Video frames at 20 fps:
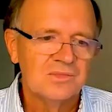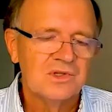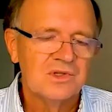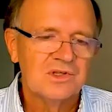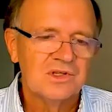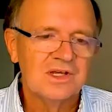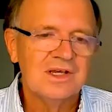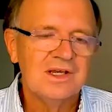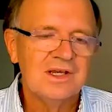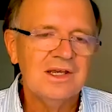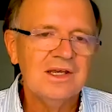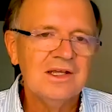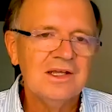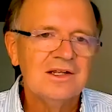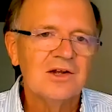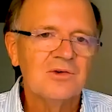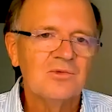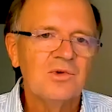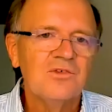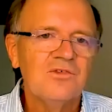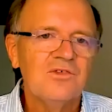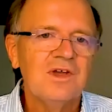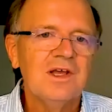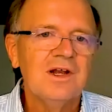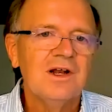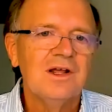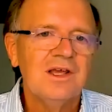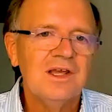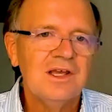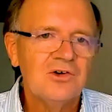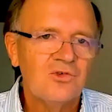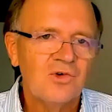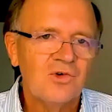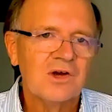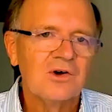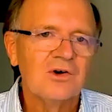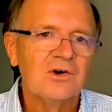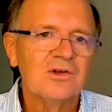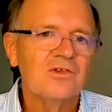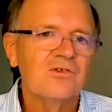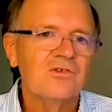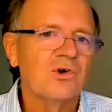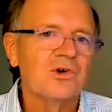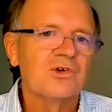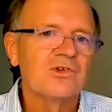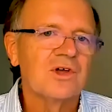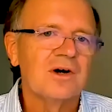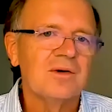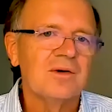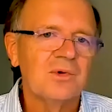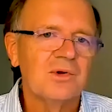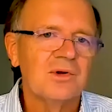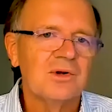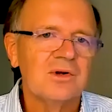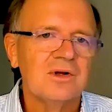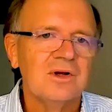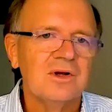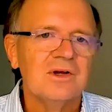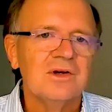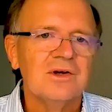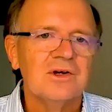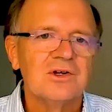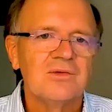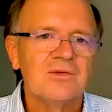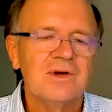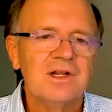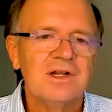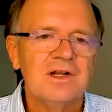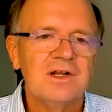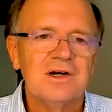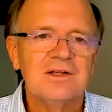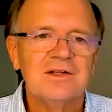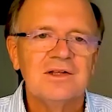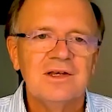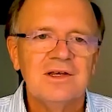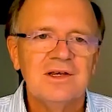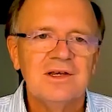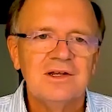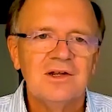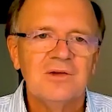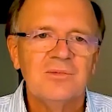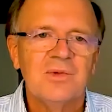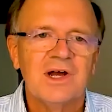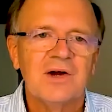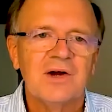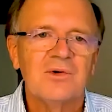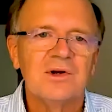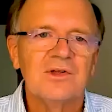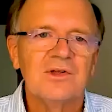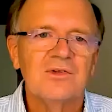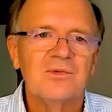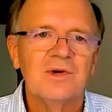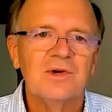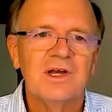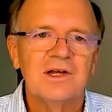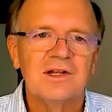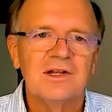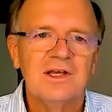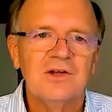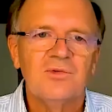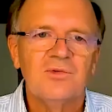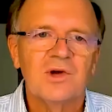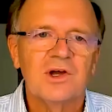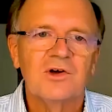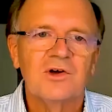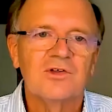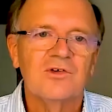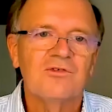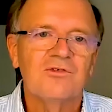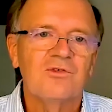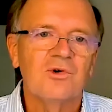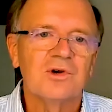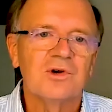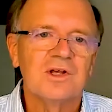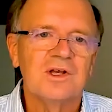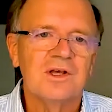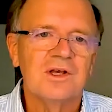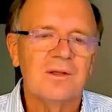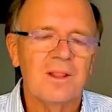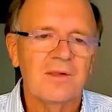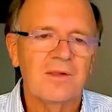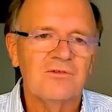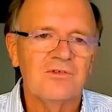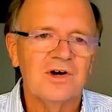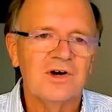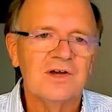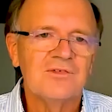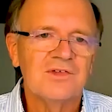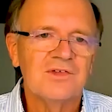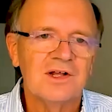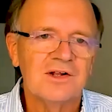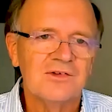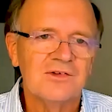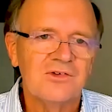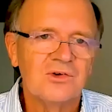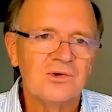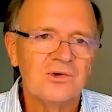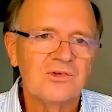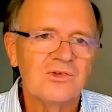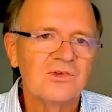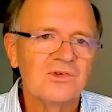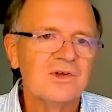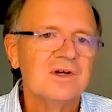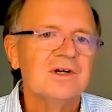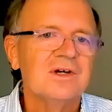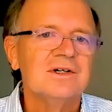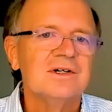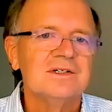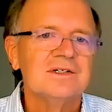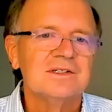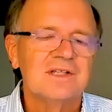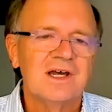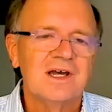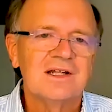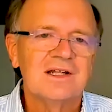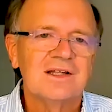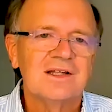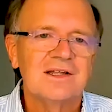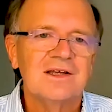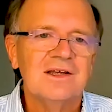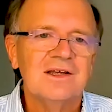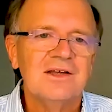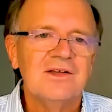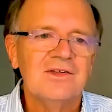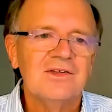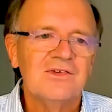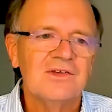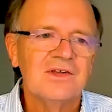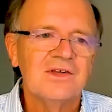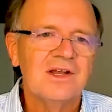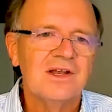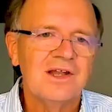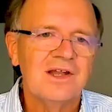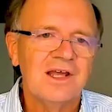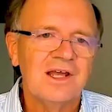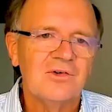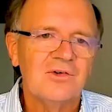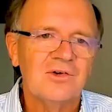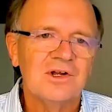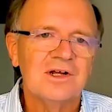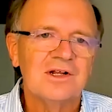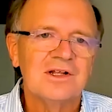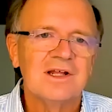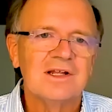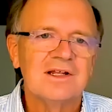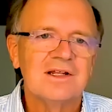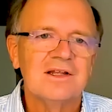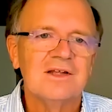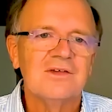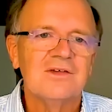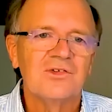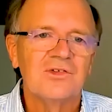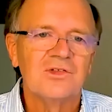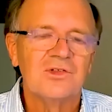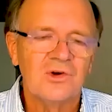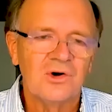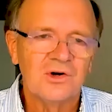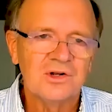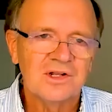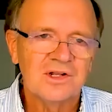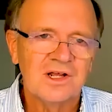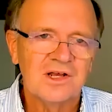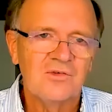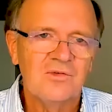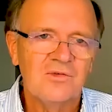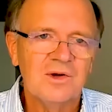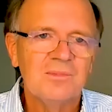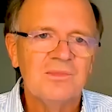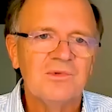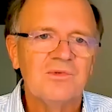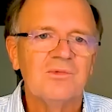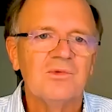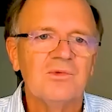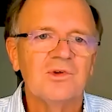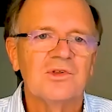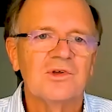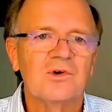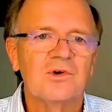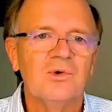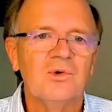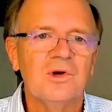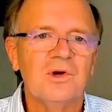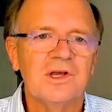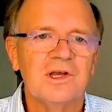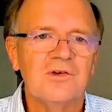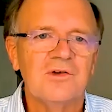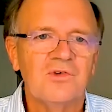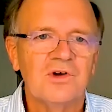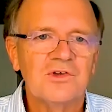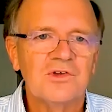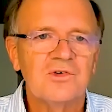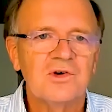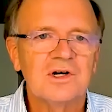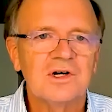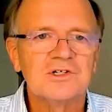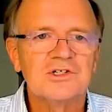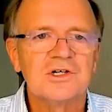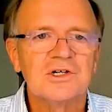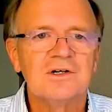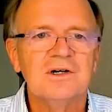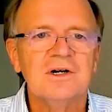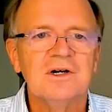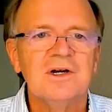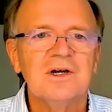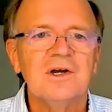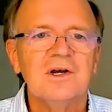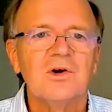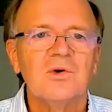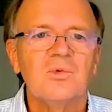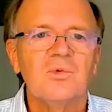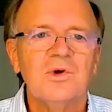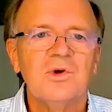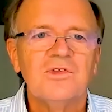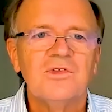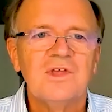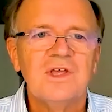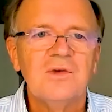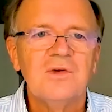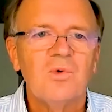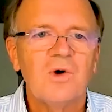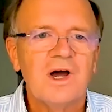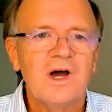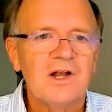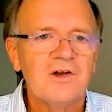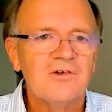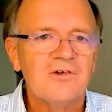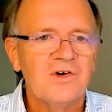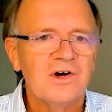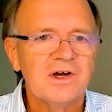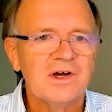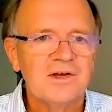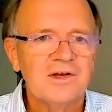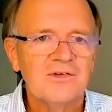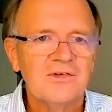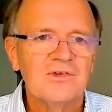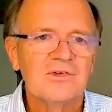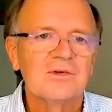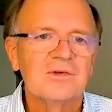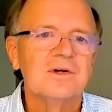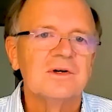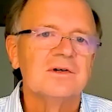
the heat that we feel, heat records. For example, 2019 in Paris, we had heat records of 45 Celsius. That is in an area that is not equipped with the cooling infrastructure. We see wildfires